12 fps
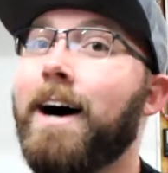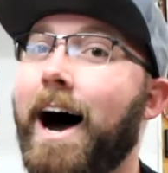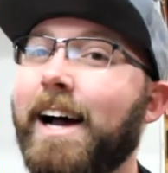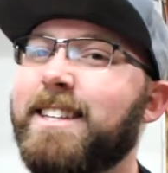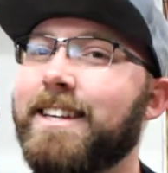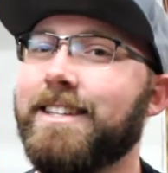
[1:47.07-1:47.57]

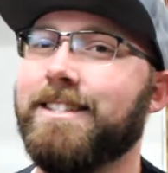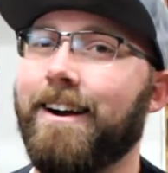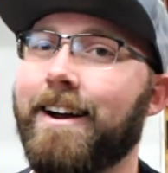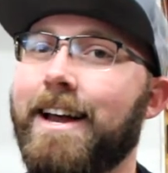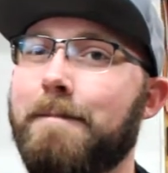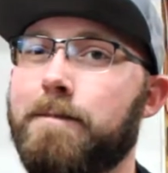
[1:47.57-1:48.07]
I'd say they
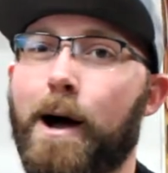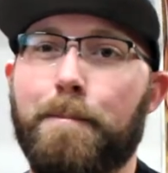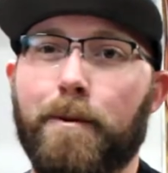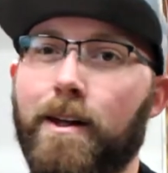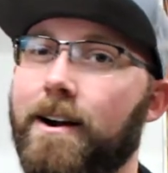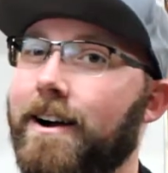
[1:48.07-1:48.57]
started to hit
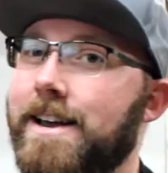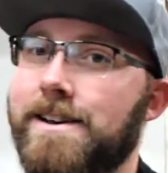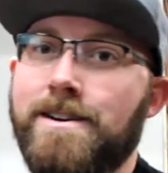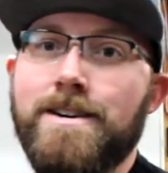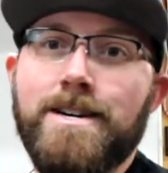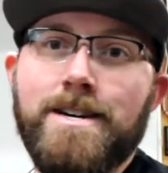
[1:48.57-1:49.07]

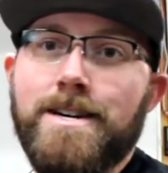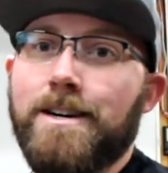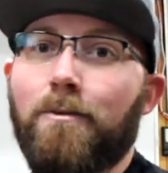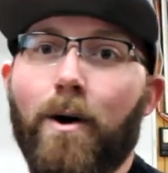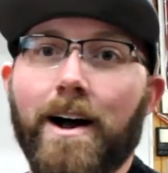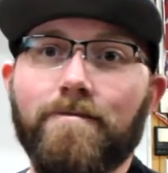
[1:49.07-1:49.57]
popularity.
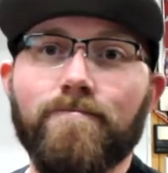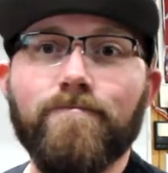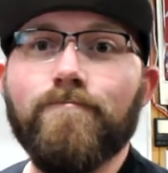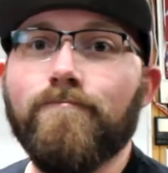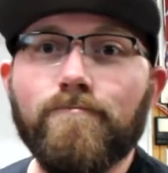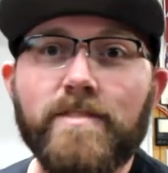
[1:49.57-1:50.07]
What,
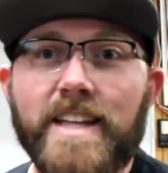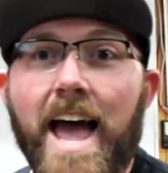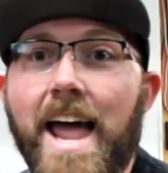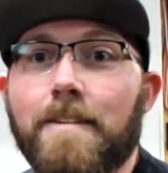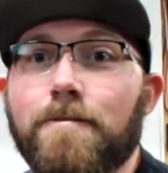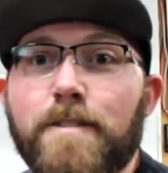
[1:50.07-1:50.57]

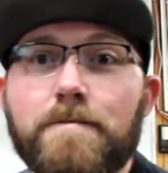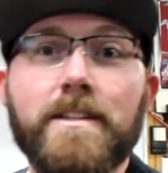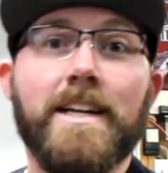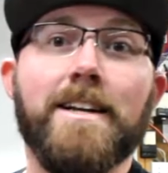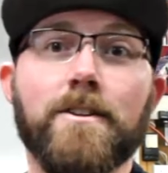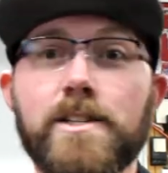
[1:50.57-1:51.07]
10,
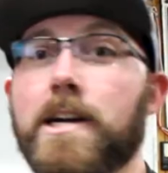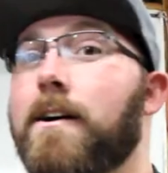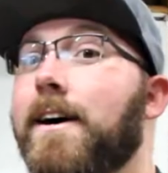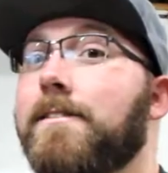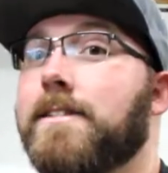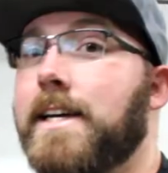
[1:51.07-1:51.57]
15 years ago,
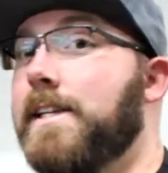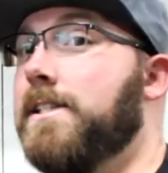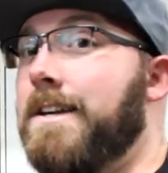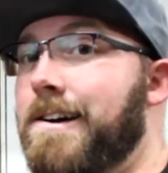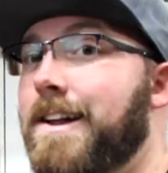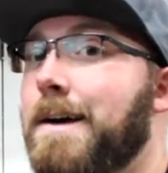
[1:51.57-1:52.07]
I'd say they
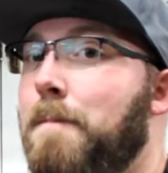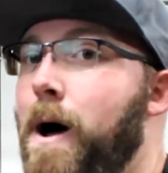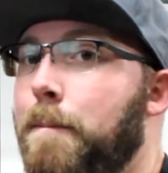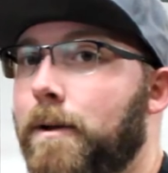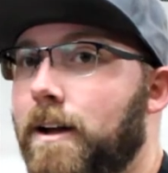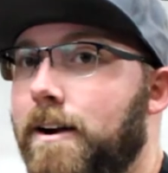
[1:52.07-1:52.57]
started to hit
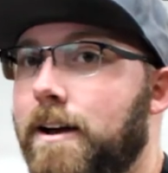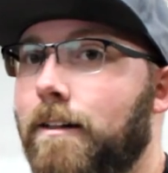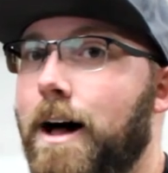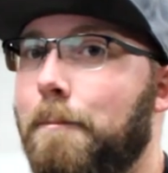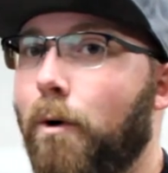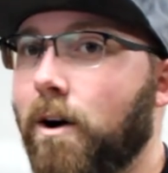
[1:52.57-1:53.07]
popularity a
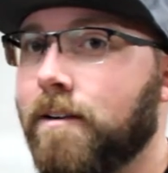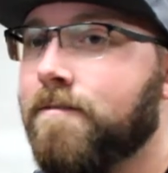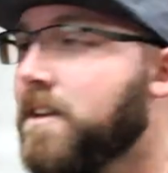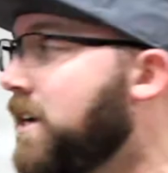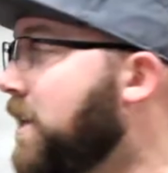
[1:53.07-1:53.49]
lot more.